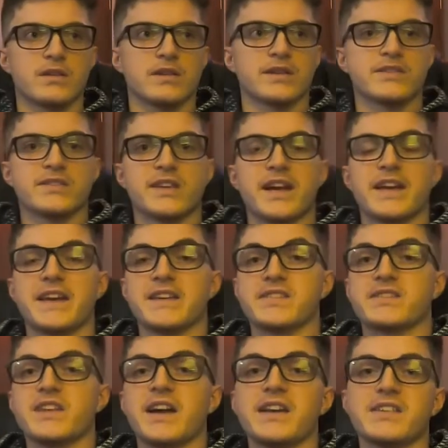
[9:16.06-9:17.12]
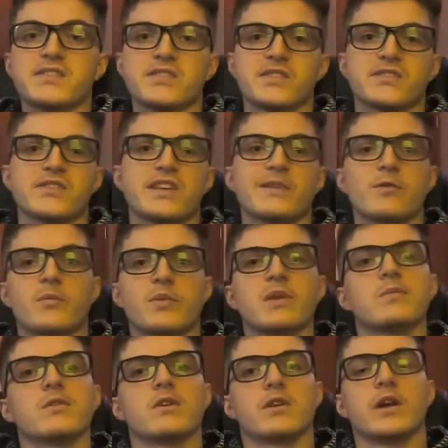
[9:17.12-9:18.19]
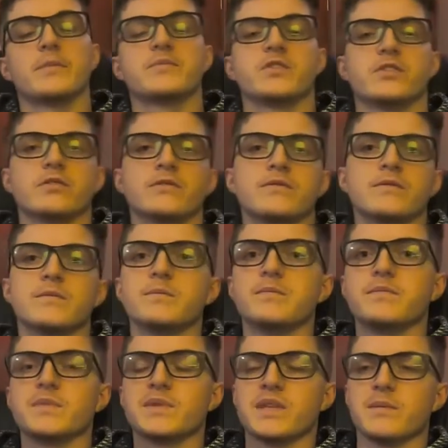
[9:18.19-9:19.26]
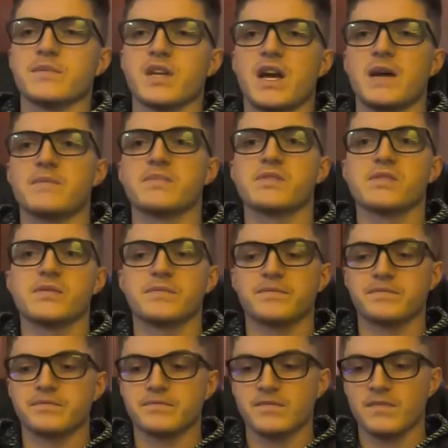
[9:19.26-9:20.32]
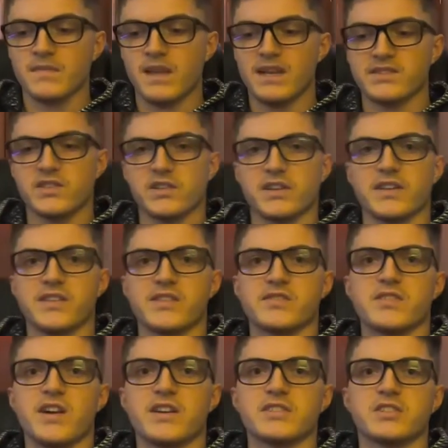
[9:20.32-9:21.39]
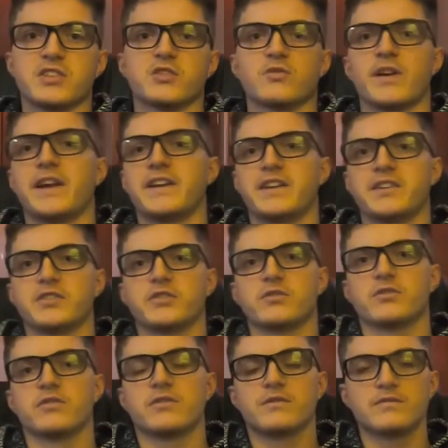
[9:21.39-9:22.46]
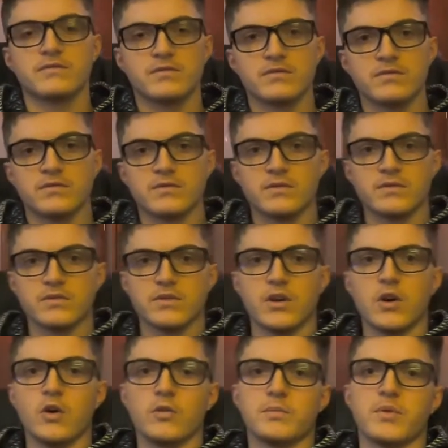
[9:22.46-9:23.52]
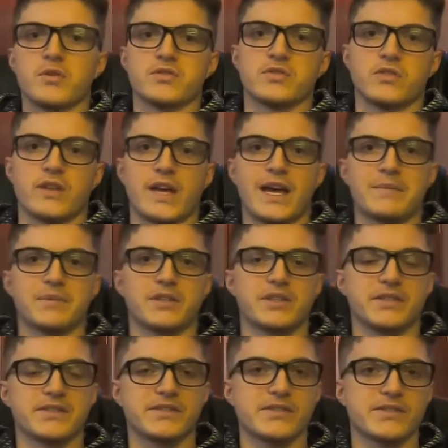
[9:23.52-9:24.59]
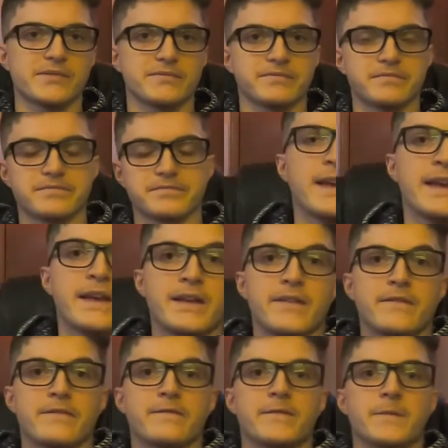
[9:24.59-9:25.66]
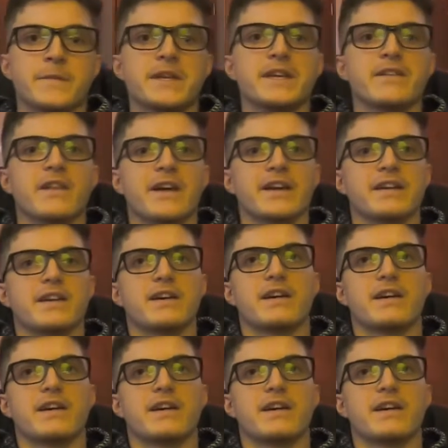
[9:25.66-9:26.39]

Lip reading: It's nice to see what people are up to sometimes, as long as it's not degrading your own personal happiness. And for me, like,